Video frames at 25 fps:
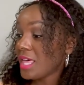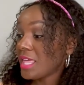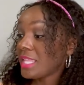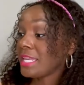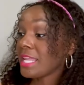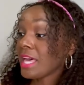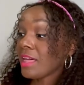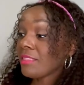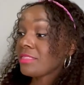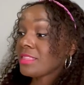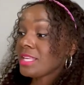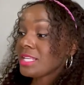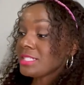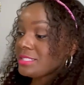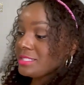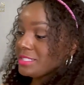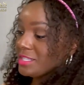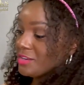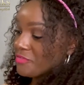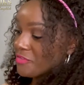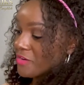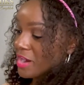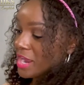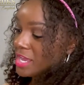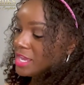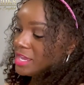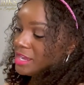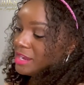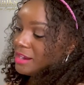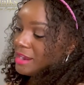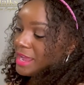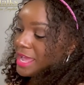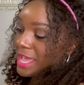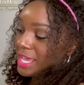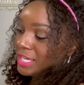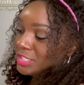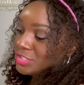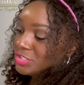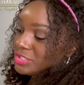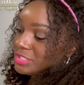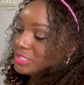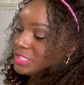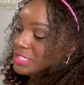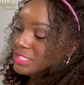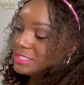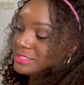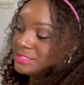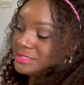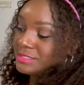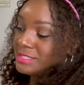Now this stuff right here
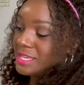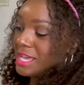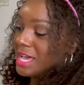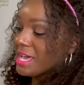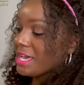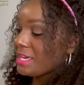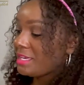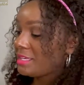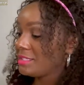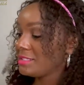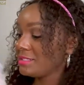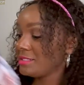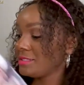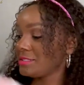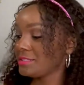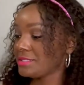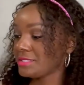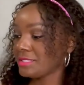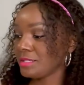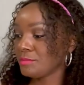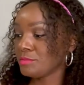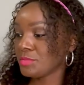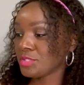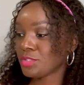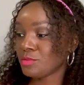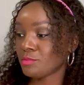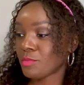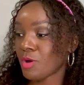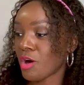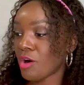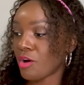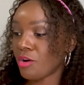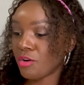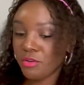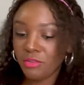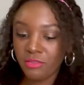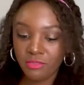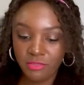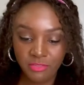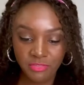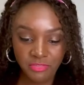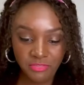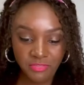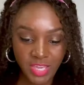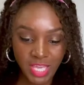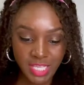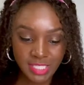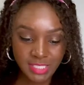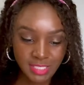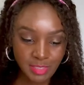actually is not some small
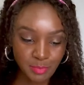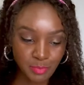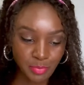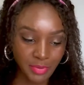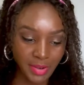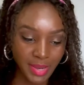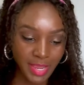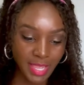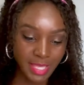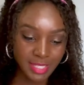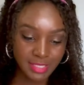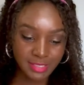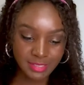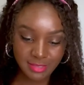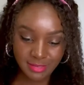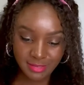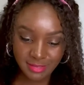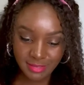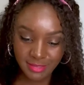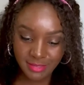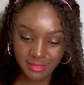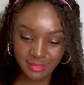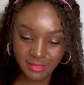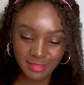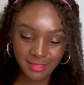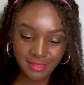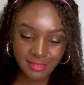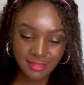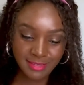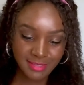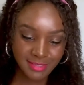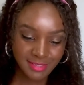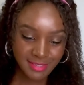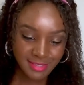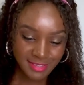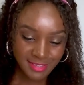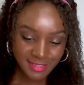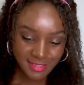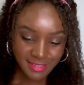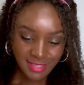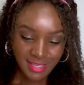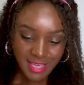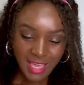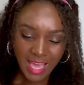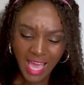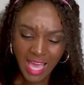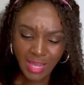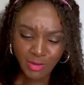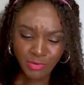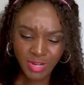fancy brand.
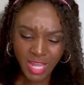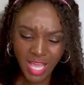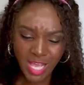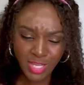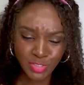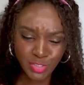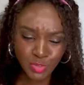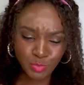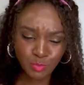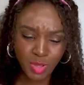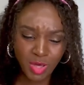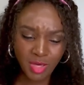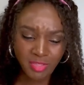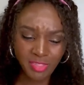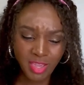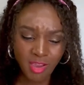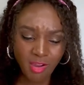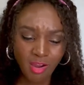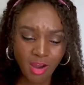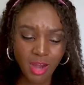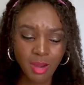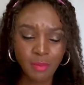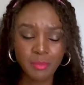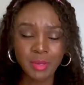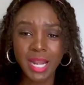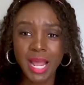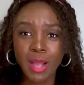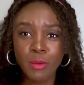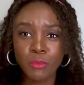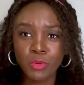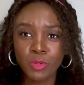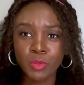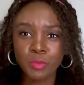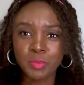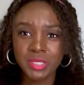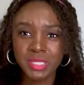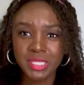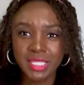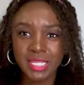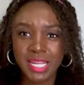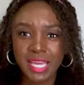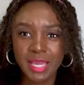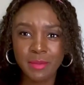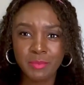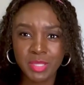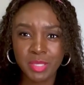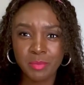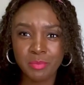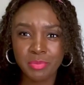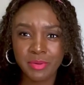I don't know how small they are, but I will put the
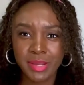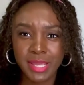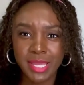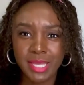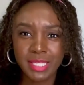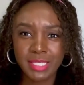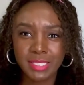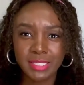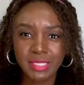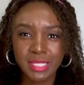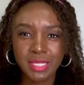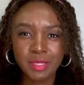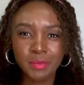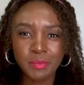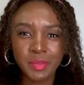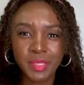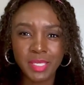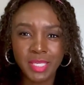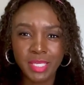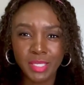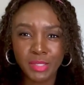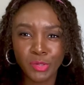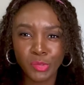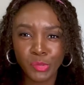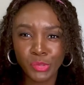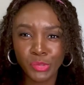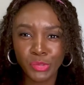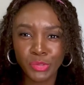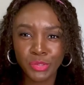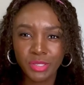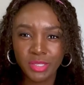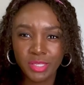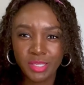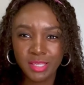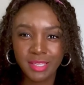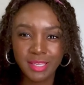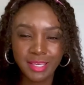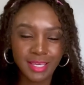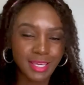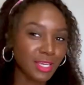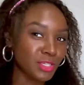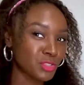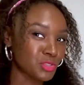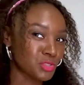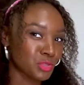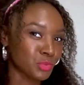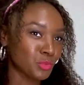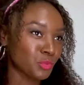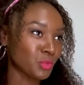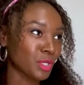name of the brand up here in
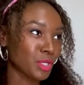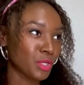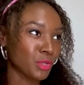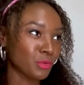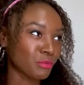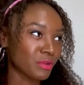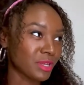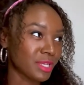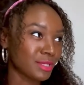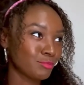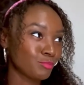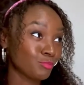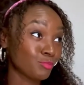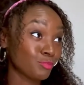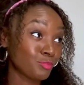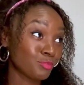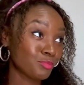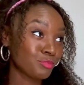case you're wondering.